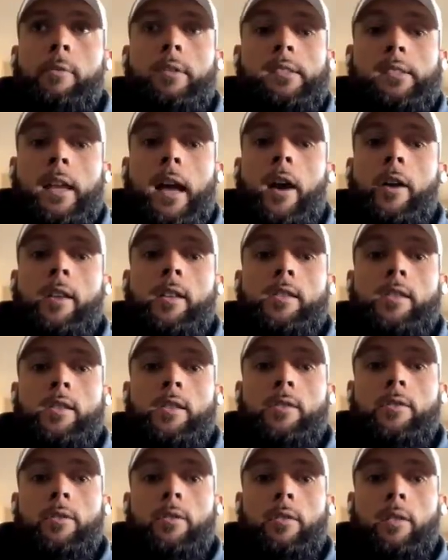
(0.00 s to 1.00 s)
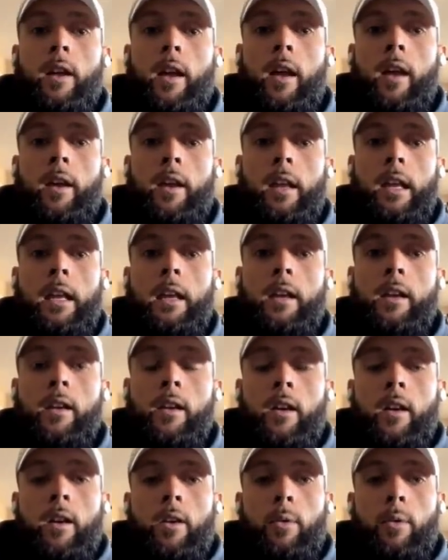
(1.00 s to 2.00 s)
He was doubted too, and
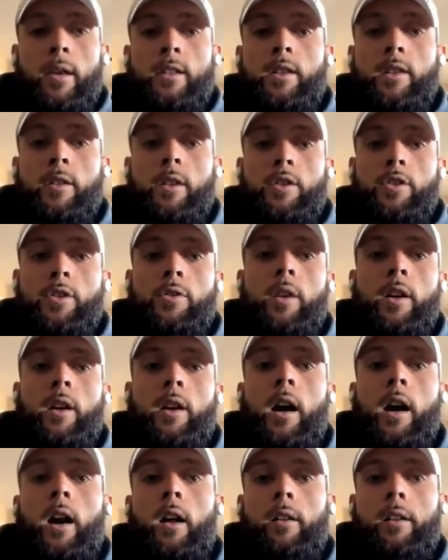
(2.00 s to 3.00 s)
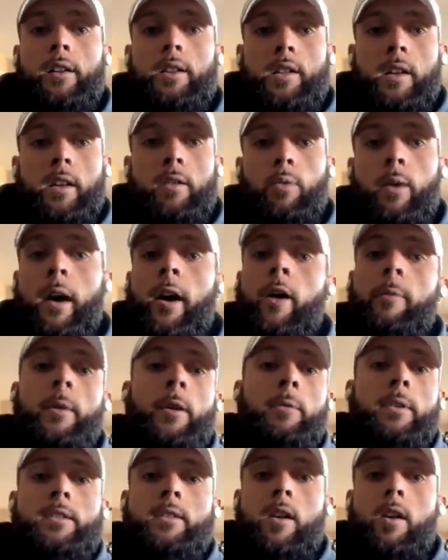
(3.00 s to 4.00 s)
he went to a junior college, and
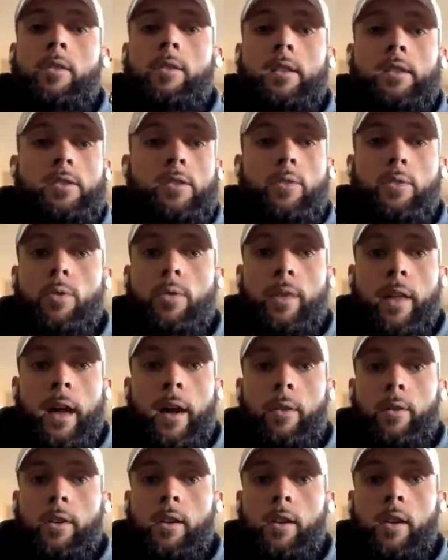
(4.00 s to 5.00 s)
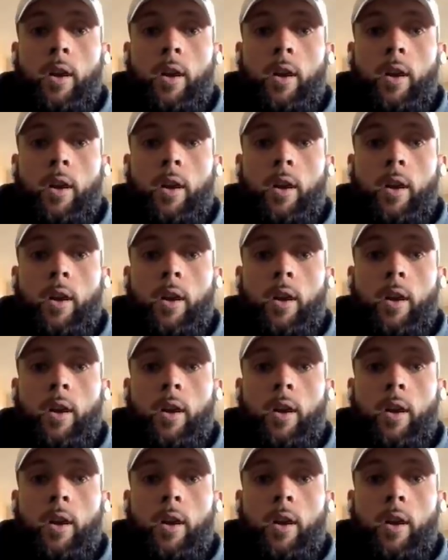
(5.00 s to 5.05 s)
Wyoming was the only school that,